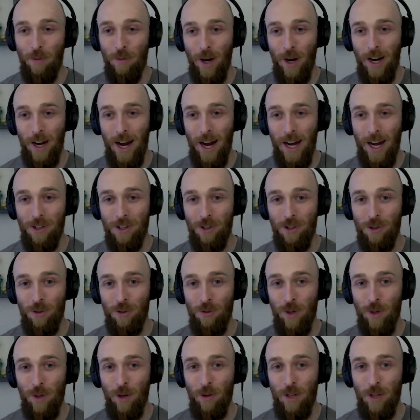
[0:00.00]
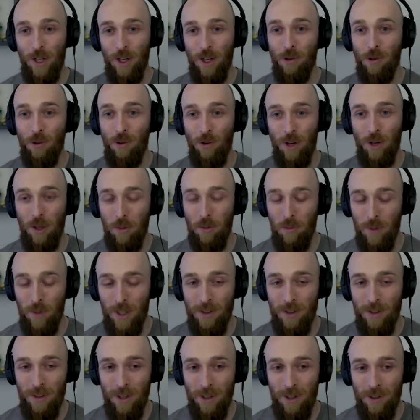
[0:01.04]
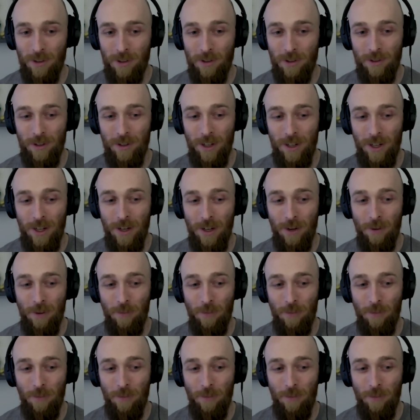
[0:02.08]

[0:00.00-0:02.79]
But as you're building a growing business,